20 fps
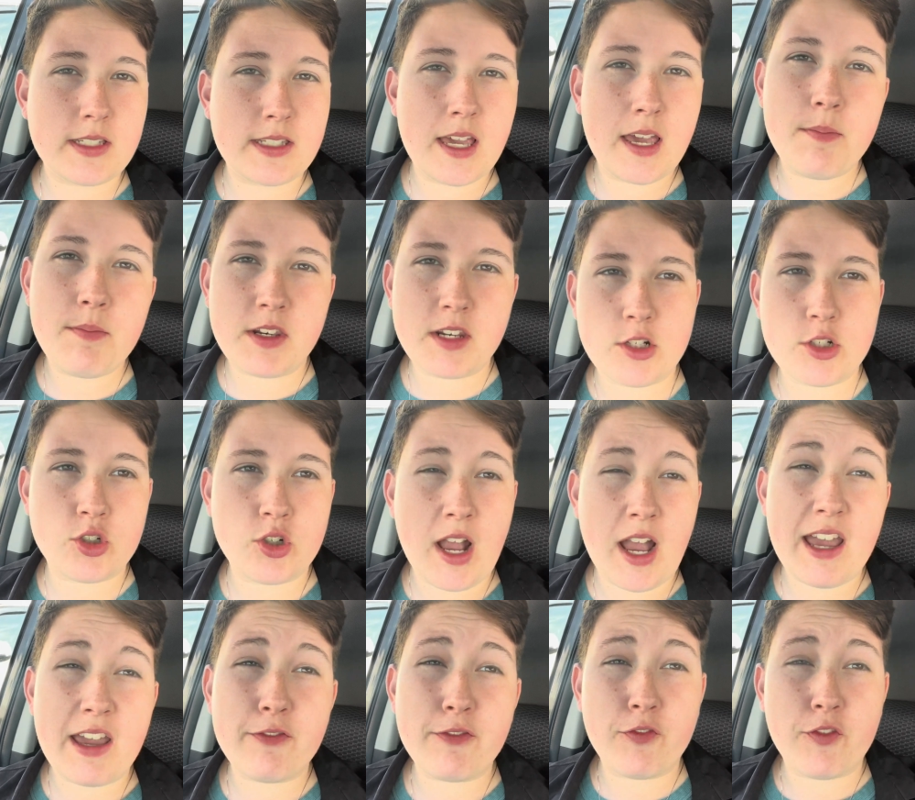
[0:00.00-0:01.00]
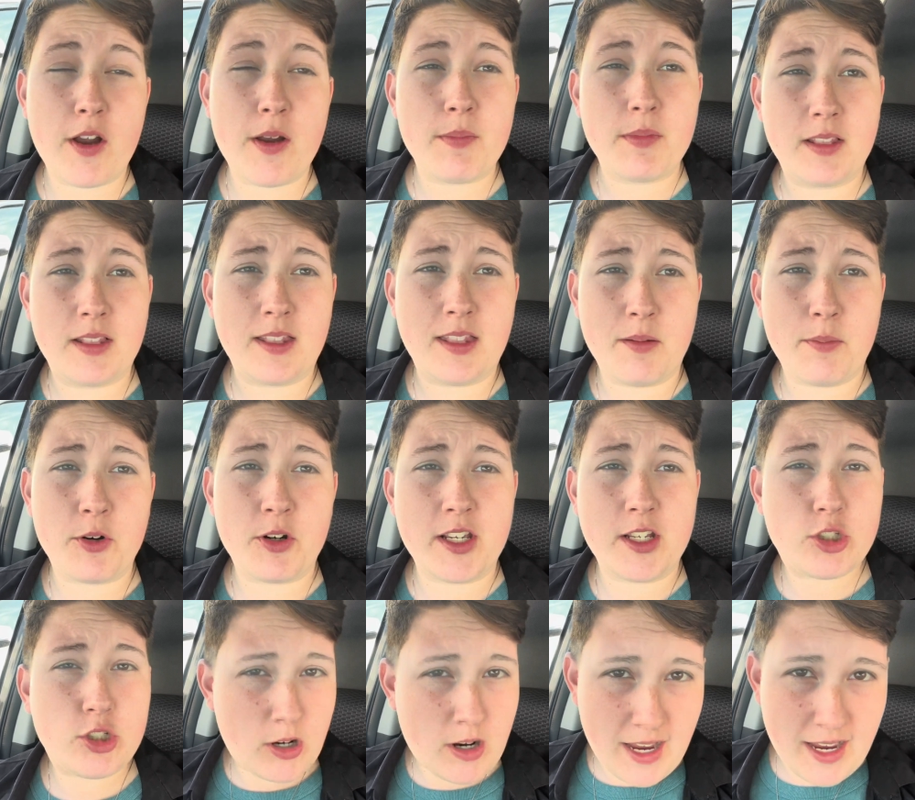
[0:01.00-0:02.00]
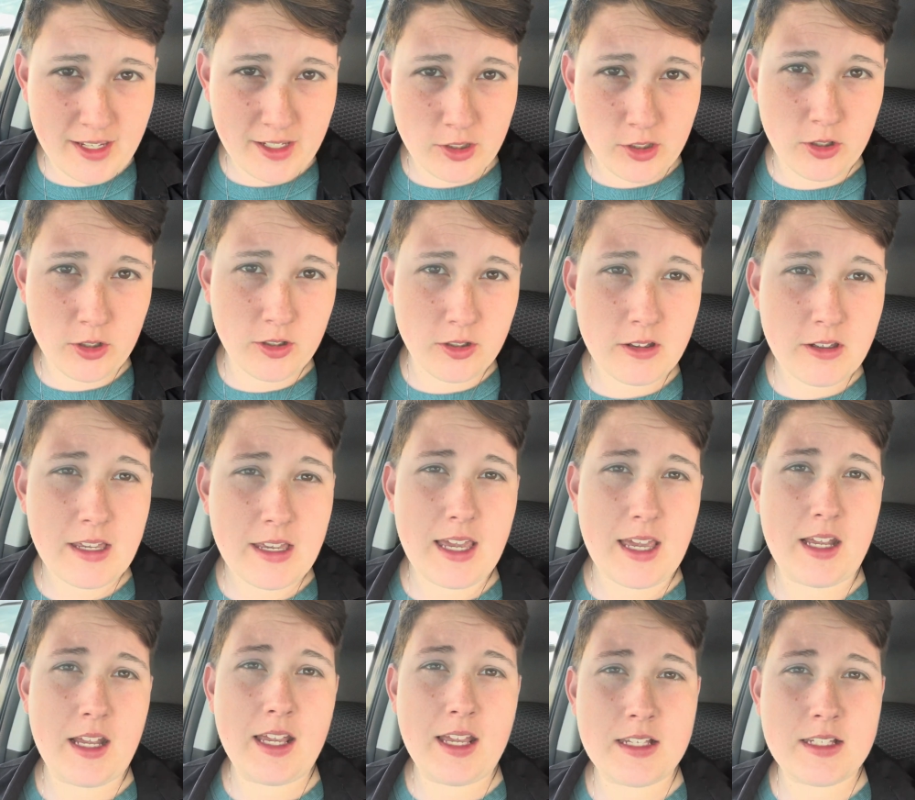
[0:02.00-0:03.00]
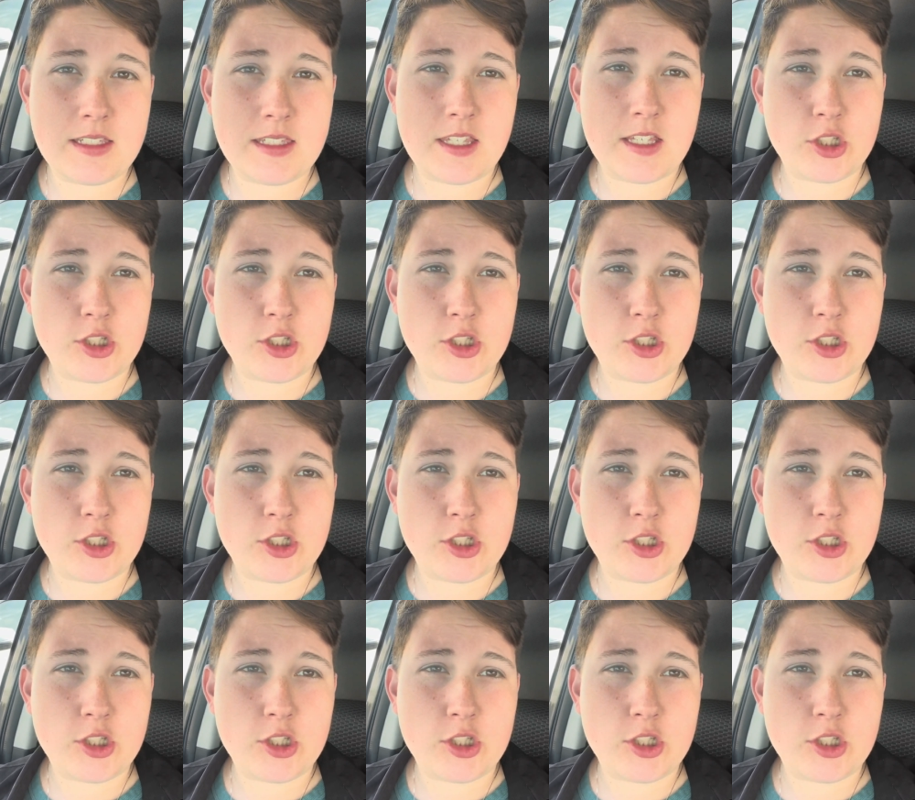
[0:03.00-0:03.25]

10-minute drive from Liberty Triangle. It is the